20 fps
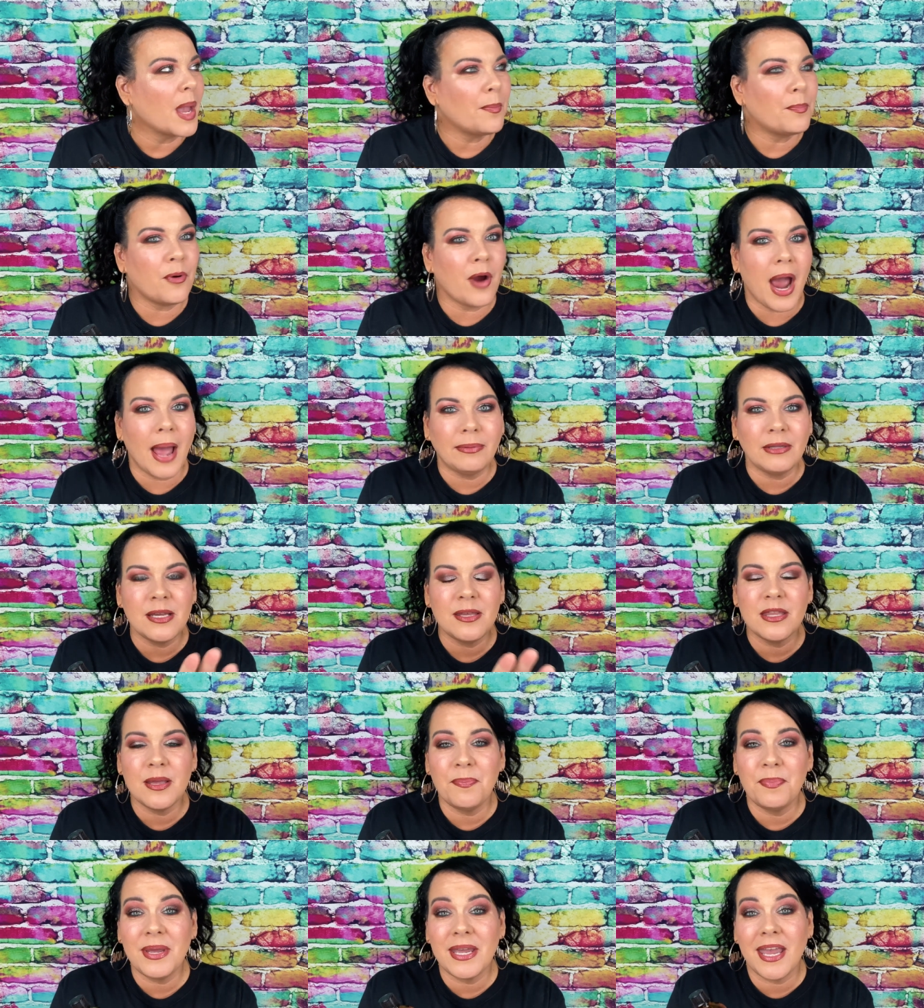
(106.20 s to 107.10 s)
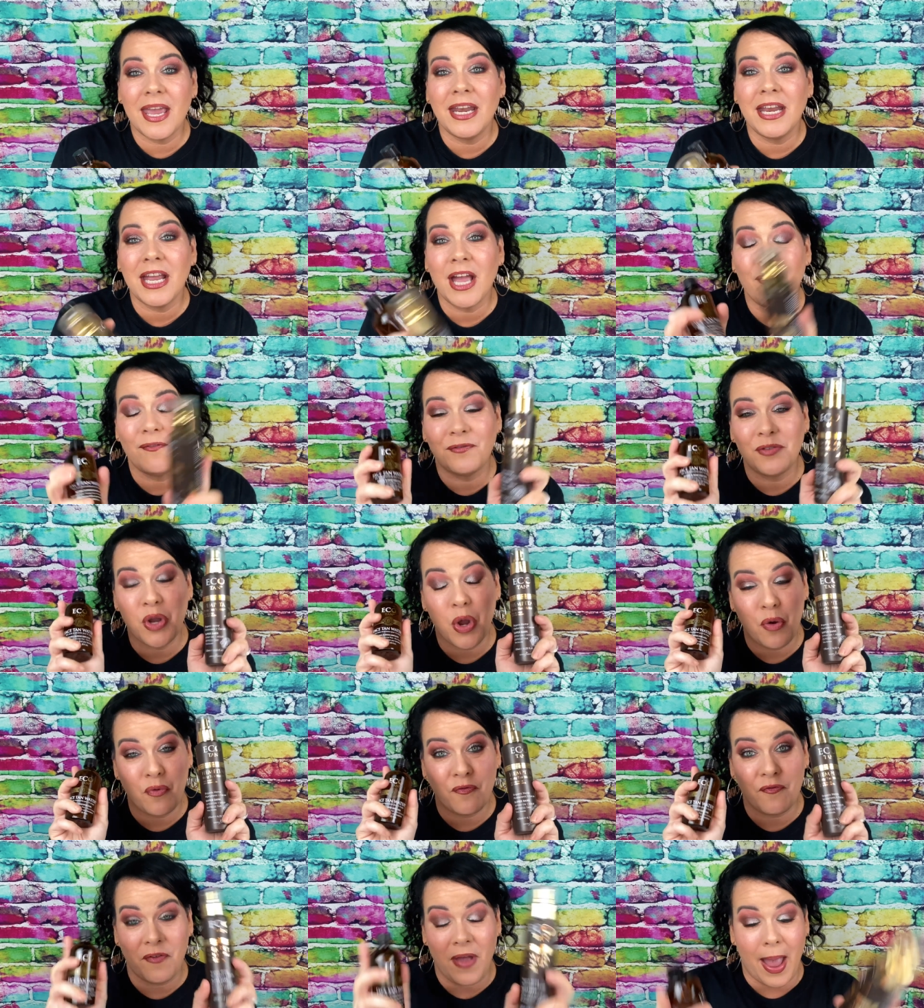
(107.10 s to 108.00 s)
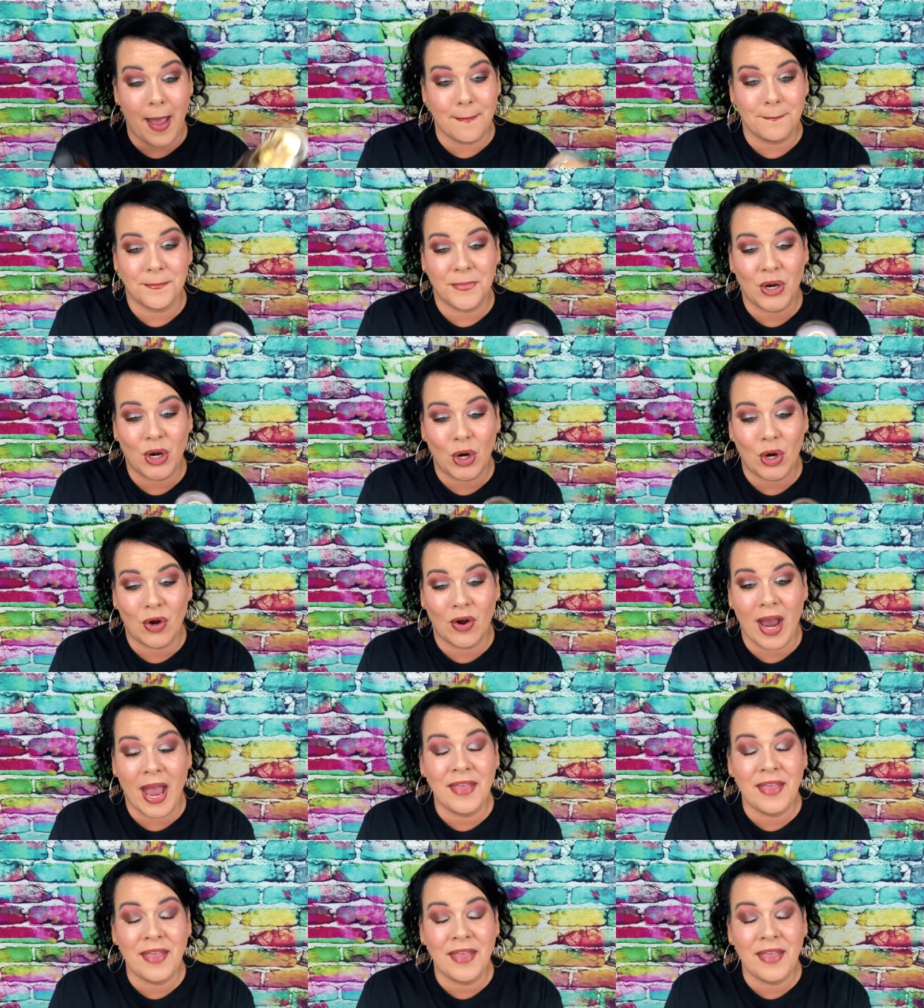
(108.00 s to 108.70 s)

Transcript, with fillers: probably the beginning of November.